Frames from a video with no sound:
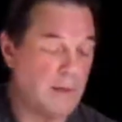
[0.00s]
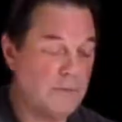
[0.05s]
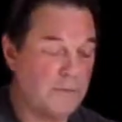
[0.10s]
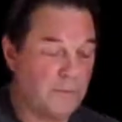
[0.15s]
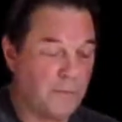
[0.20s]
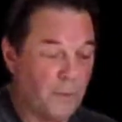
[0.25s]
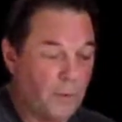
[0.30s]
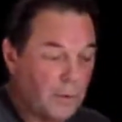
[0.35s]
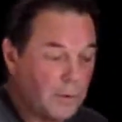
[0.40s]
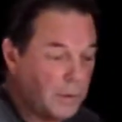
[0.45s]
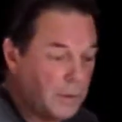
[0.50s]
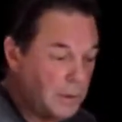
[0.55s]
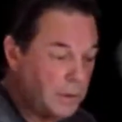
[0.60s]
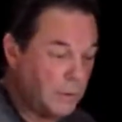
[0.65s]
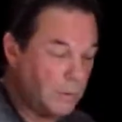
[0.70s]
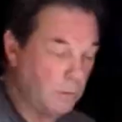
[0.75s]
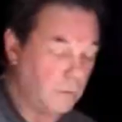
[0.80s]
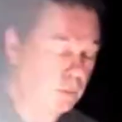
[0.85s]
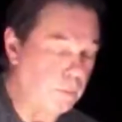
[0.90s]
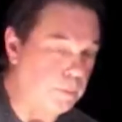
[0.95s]
for the
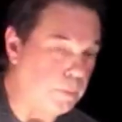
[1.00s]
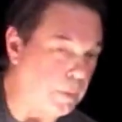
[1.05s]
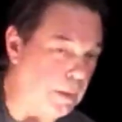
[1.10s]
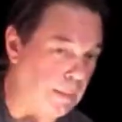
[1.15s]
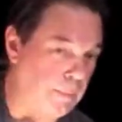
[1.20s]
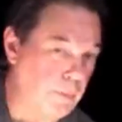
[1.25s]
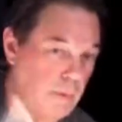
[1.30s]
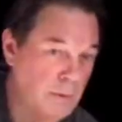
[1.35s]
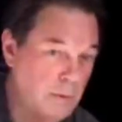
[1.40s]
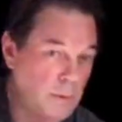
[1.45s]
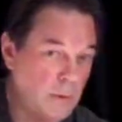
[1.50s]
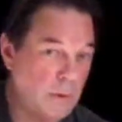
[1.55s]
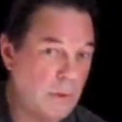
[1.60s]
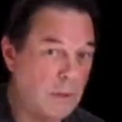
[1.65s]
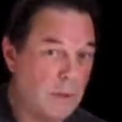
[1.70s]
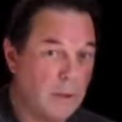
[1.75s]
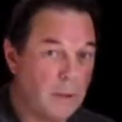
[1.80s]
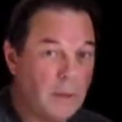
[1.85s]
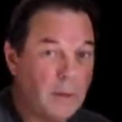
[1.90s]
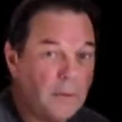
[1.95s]
new people,
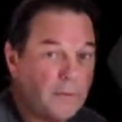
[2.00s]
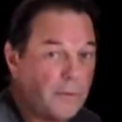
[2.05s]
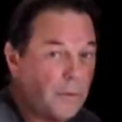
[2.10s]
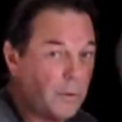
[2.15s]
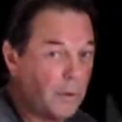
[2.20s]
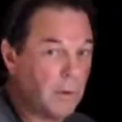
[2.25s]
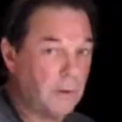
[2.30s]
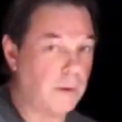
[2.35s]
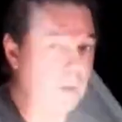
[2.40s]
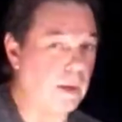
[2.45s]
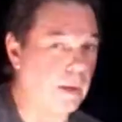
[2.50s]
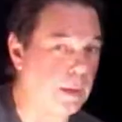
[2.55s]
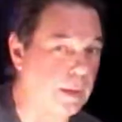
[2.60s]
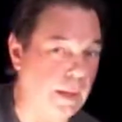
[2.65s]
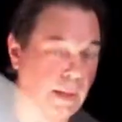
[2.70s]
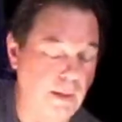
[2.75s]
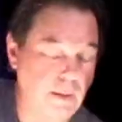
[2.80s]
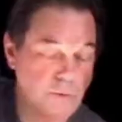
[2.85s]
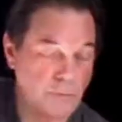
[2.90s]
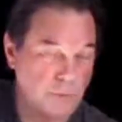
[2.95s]
for
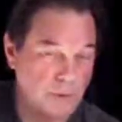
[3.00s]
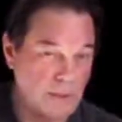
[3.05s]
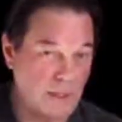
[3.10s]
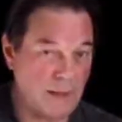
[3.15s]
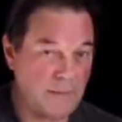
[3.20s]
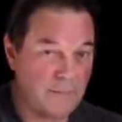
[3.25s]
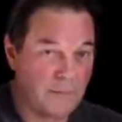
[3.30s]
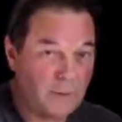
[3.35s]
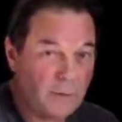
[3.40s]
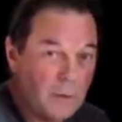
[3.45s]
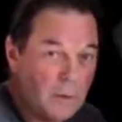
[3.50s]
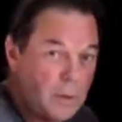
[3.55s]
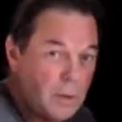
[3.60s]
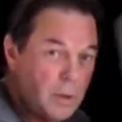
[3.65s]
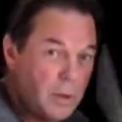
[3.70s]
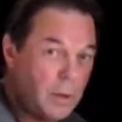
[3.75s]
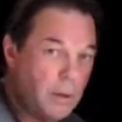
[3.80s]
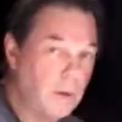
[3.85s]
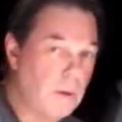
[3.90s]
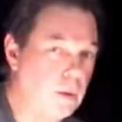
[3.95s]
entry level,
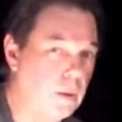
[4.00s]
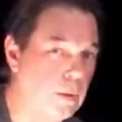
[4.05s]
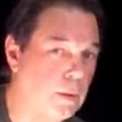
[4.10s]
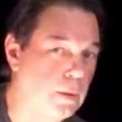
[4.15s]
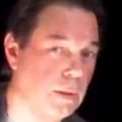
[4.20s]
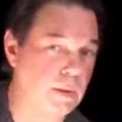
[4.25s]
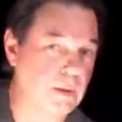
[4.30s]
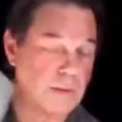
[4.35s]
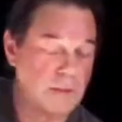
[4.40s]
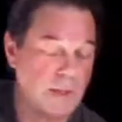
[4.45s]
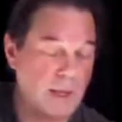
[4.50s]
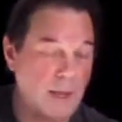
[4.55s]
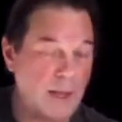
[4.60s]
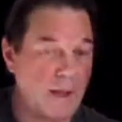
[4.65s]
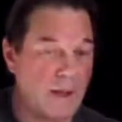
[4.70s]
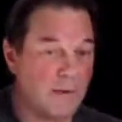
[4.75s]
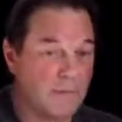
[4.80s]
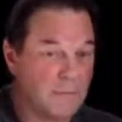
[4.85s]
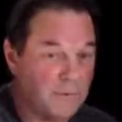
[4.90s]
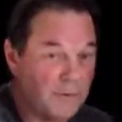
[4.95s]
is to
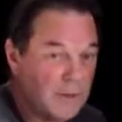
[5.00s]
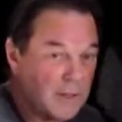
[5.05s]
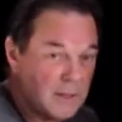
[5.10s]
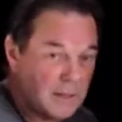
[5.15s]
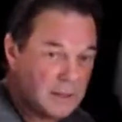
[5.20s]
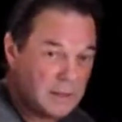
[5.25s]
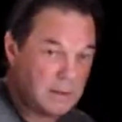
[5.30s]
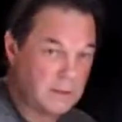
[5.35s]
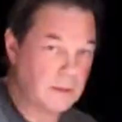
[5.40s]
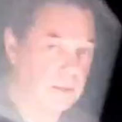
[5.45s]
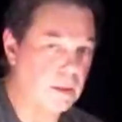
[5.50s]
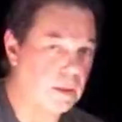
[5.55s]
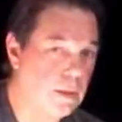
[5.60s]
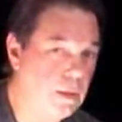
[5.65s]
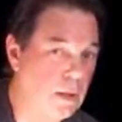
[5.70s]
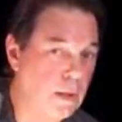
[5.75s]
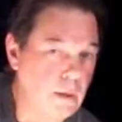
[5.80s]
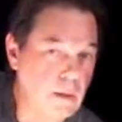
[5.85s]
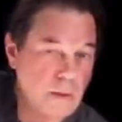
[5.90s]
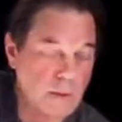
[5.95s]
have this,
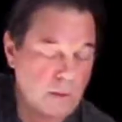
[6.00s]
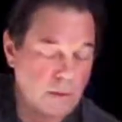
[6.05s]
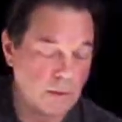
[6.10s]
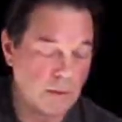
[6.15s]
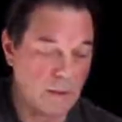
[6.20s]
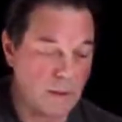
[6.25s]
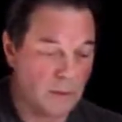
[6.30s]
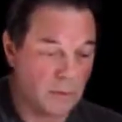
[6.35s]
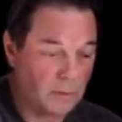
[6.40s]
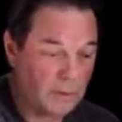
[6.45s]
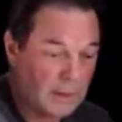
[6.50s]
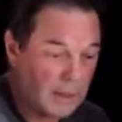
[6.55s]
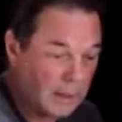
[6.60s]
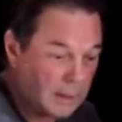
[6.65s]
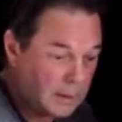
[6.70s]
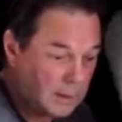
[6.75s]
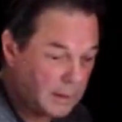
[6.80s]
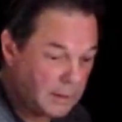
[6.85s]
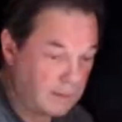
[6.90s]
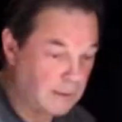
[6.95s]
you know,
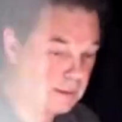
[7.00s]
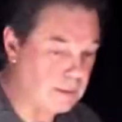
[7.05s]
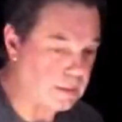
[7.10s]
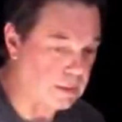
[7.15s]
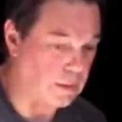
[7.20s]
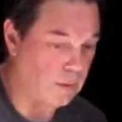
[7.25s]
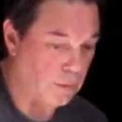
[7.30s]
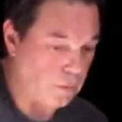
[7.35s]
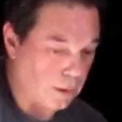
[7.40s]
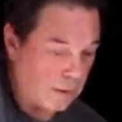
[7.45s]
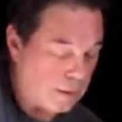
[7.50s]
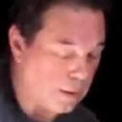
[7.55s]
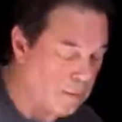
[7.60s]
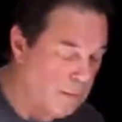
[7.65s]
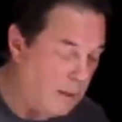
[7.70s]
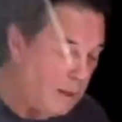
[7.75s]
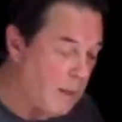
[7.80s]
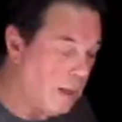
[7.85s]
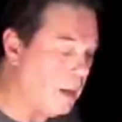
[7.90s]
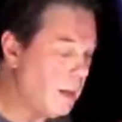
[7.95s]
get this going.
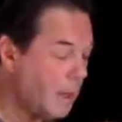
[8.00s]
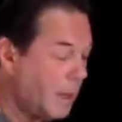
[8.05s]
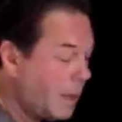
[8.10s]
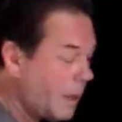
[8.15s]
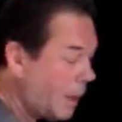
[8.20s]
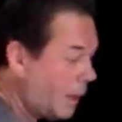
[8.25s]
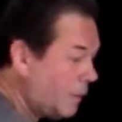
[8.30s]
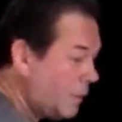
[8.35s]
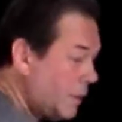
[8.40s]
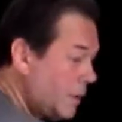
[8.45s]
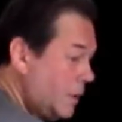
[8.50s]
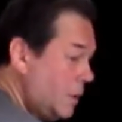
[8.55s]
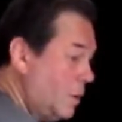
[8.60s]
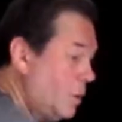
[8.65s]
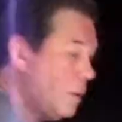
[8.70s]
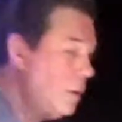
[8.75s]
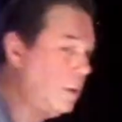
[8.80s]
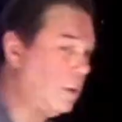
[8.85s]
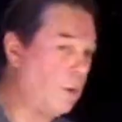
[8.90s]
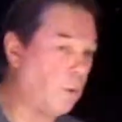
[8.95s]
And then you
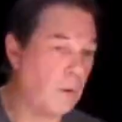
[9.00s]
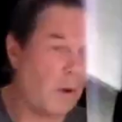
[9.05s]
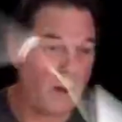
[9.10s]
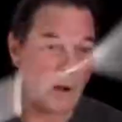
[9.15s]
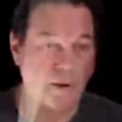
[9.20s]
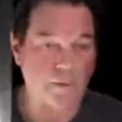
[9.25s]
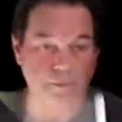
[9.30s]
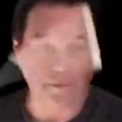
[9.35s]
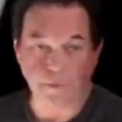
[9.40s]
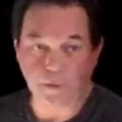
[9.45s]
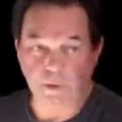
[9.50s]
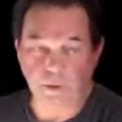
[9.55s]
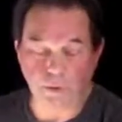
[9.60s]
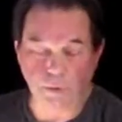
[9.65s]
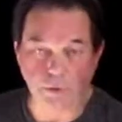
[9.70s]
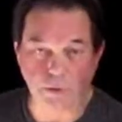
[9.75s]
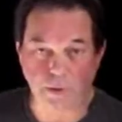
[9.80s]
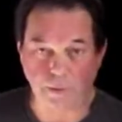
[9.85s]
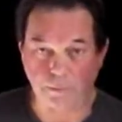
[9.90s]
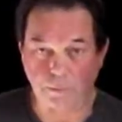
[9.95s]
can go off and
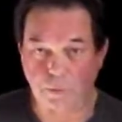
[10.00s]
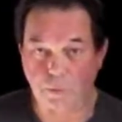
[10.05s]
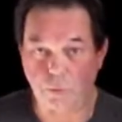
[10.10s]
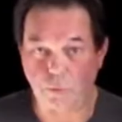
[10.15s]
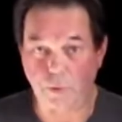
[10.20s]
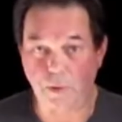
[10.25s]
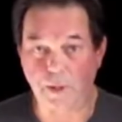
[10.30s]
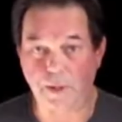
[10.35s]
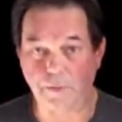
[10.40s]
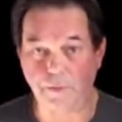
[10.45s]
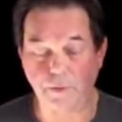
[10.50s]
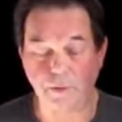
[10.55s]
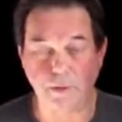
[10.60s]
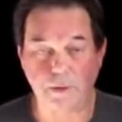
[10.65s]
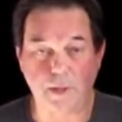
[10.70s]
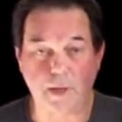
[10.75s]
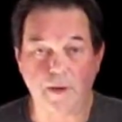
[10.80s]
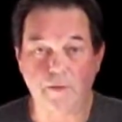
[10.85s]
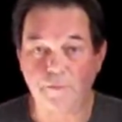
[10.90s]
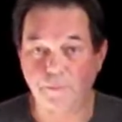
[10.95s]
do some cool other
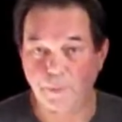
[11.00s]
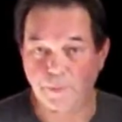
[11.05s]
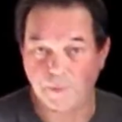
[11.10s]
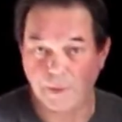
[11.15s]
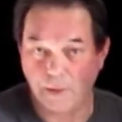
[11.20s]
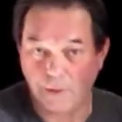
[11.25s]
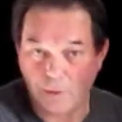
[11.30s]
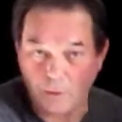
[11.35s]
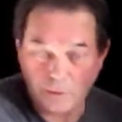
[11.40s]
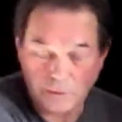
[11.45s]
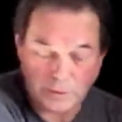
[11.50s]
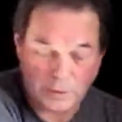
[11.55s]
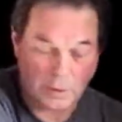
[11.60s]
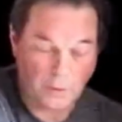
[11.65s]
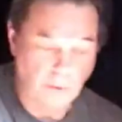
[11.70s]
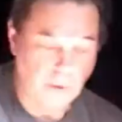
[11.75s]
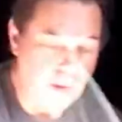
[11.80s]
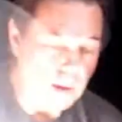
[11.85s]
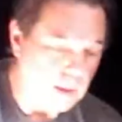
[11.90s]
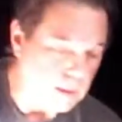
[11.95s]
stuff, but then
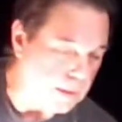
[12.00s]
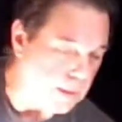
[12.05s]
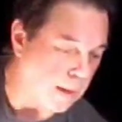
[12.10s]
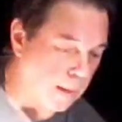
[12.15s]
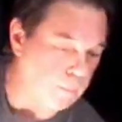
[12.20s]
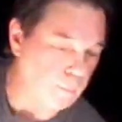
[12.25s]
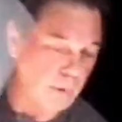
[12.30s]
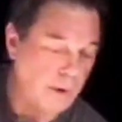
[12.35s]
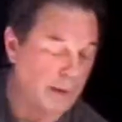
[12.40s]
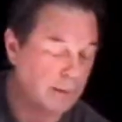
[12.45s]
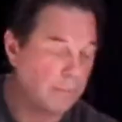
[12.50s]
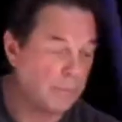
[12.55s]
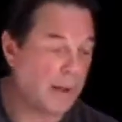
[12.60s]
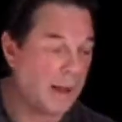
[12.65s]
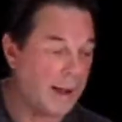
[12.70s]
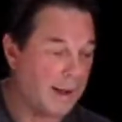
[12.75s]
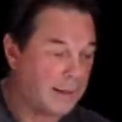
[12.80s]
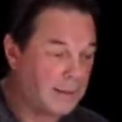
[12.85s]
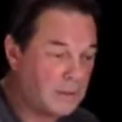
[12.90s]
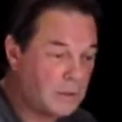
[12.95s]
also come right
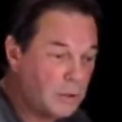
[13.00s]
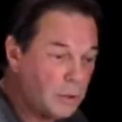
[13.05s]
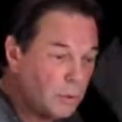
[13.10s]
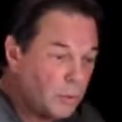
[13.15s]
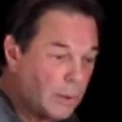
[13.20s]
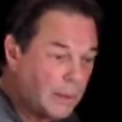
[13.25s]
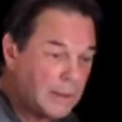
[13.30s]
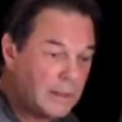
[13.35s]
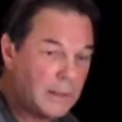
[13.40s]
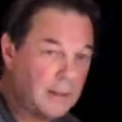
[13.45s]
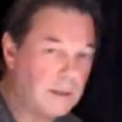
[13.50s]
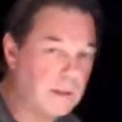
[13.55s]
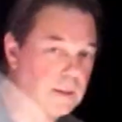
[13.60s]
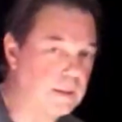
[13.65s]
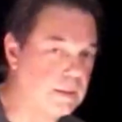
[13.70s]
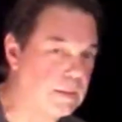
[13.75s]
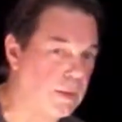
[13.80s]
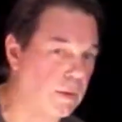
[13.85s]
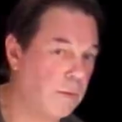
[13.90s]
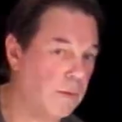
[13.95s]
back to it
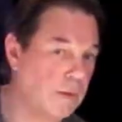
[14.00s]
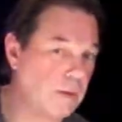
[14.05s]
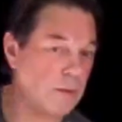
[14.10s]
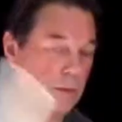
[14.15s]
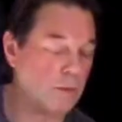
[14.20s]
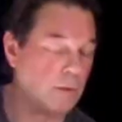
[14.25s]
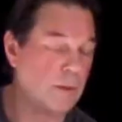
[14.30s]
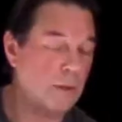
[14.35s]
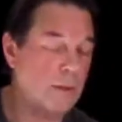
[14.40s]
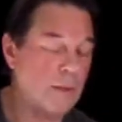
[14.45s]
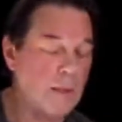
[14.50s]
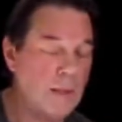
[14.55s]
so that you're